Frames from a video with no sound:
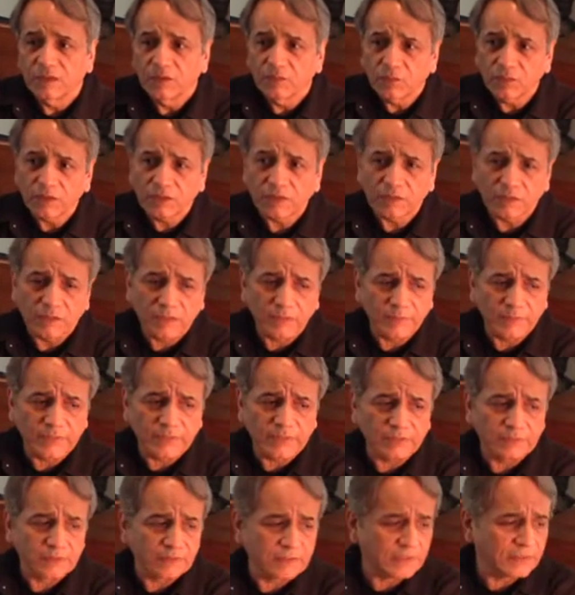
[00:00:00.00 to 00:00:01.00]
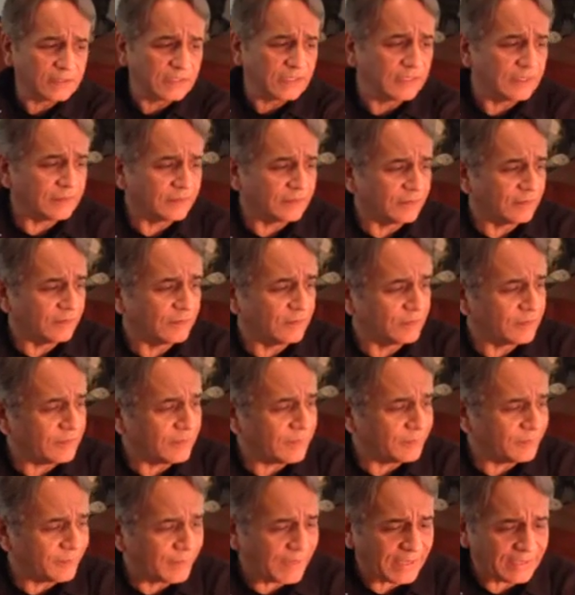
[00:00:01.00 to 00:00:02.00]
Well, I mean, again,
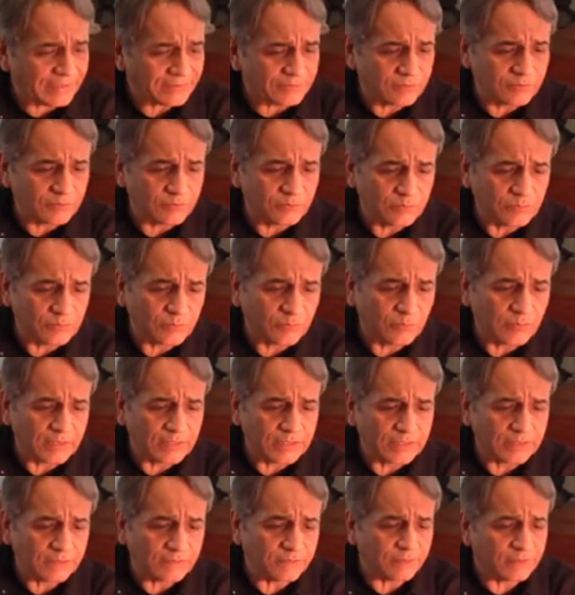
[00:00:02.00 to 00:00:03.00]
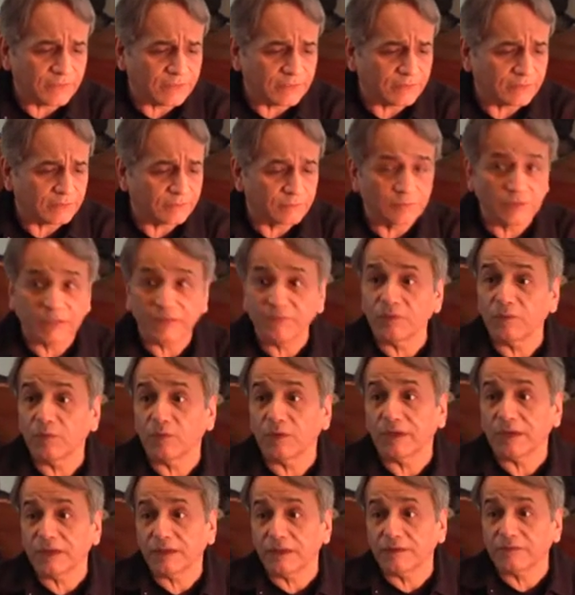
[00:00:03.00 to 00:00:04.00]
looking back to the way things, even
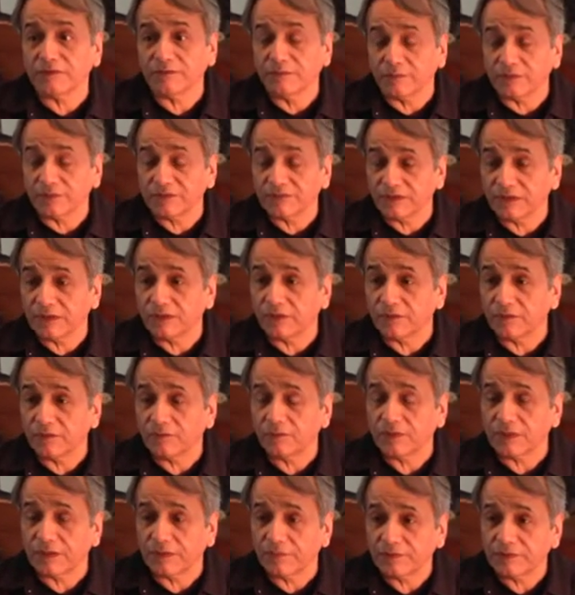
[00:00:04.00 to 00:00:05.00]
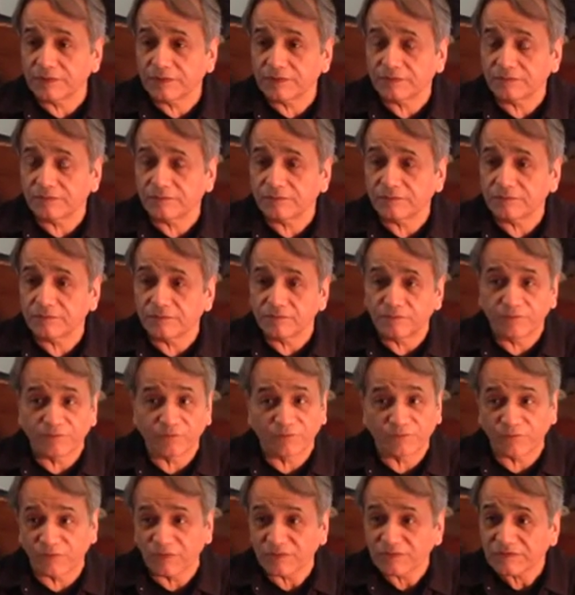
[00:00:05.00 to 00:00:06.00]
when I got to Mattel, when I was
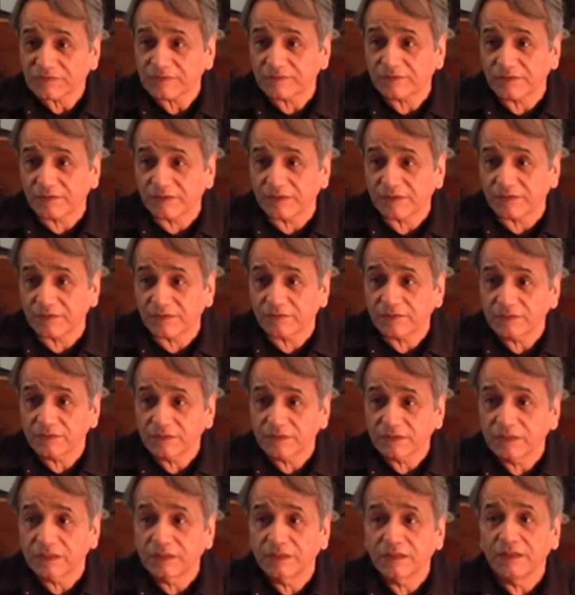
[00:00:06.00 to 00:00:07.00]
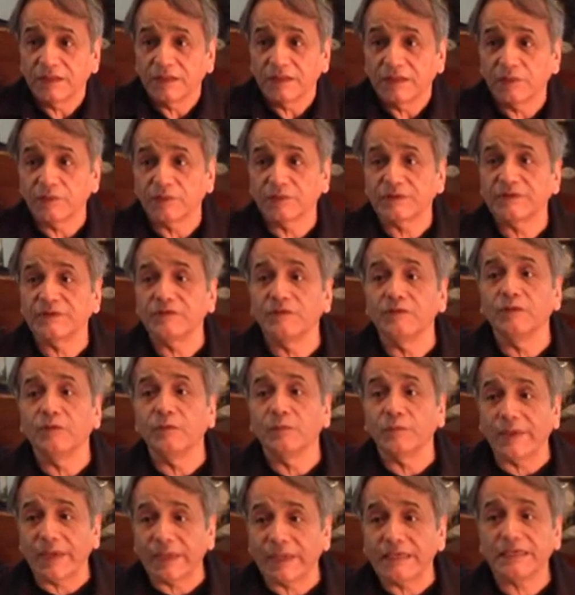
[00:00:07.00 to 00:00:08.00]
first there, they were still
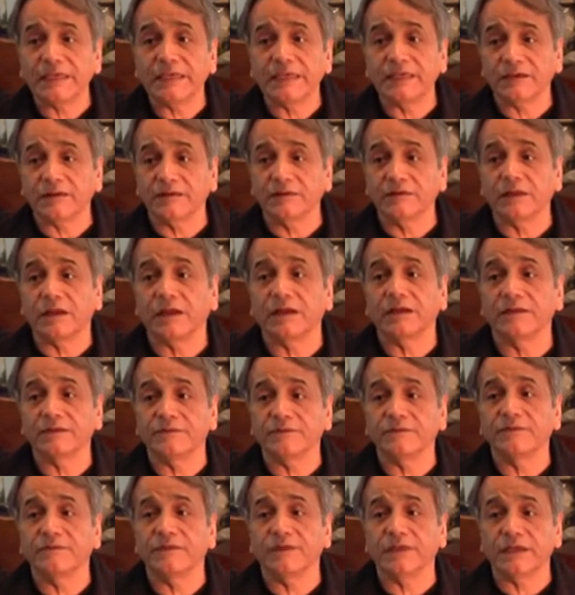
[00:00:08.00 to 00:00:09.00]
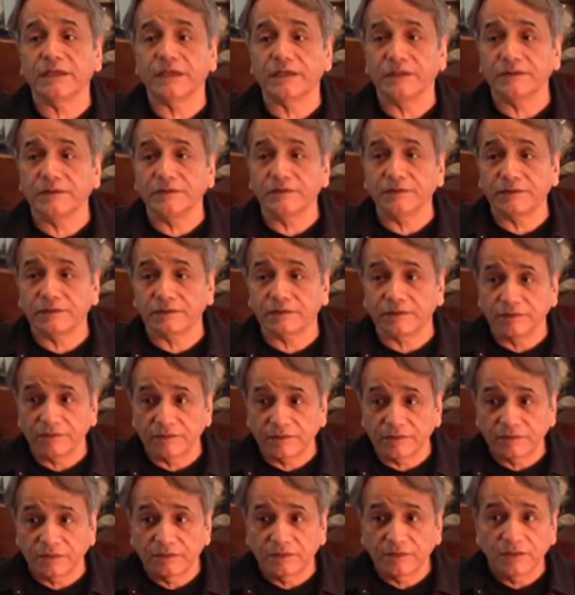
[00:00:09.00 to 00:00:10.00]
making a lot of things,
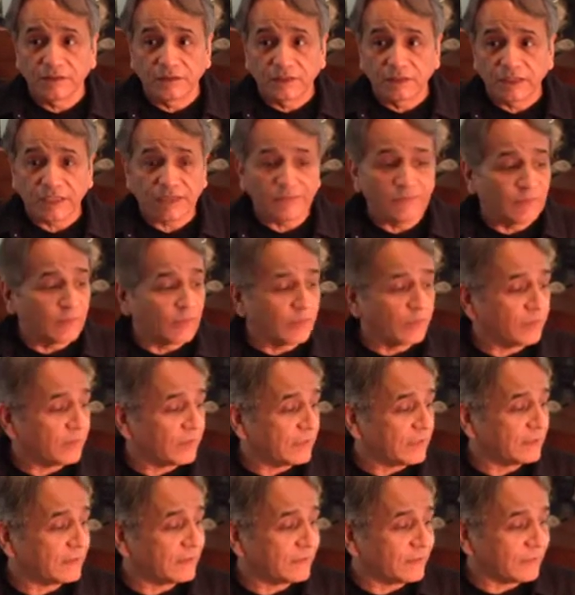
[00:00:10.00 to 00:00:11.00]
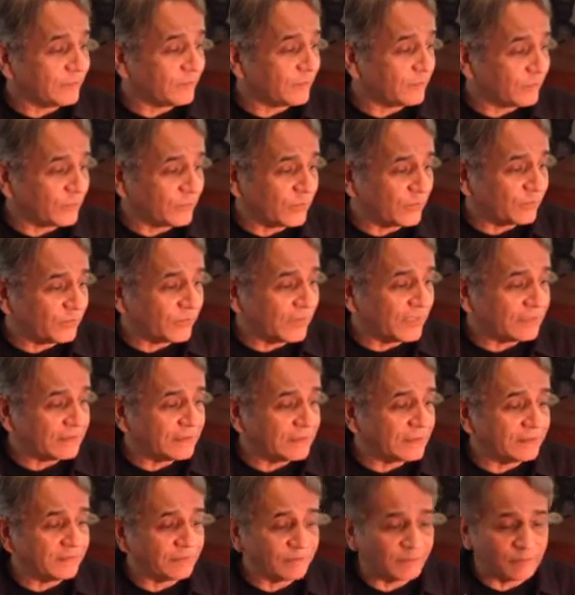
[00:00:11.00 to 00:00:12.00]
even though it
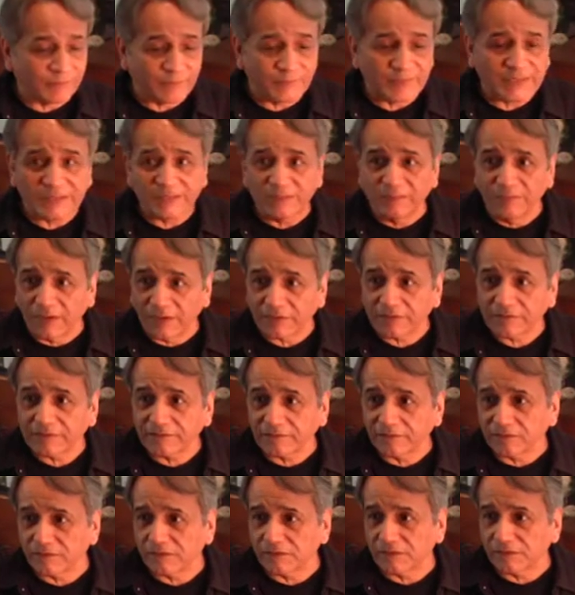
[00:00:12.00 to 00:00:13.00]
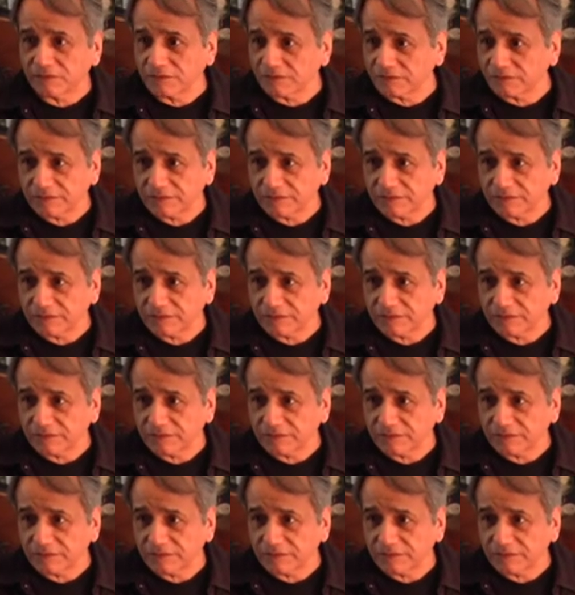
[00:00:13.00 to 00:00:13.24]
reflected big muscles,